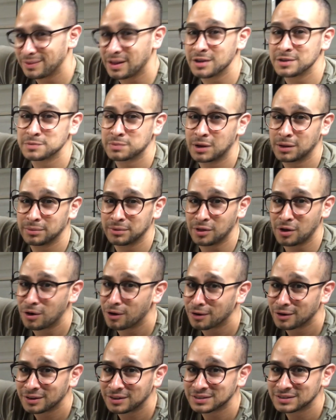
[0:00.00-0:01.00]
That was probably the
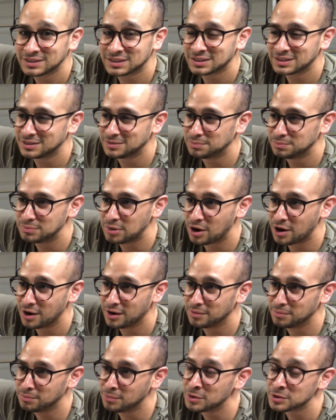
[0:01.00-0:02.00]
hardest
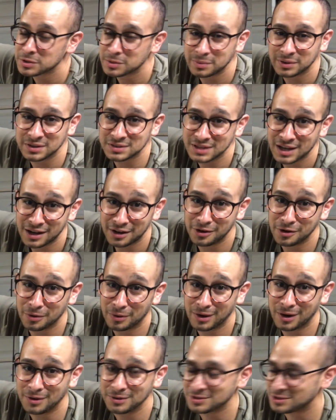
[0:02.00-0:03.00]
part, mostly because I didn't know
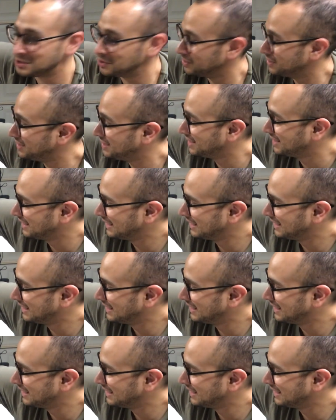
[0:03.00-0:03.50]
what I was doing.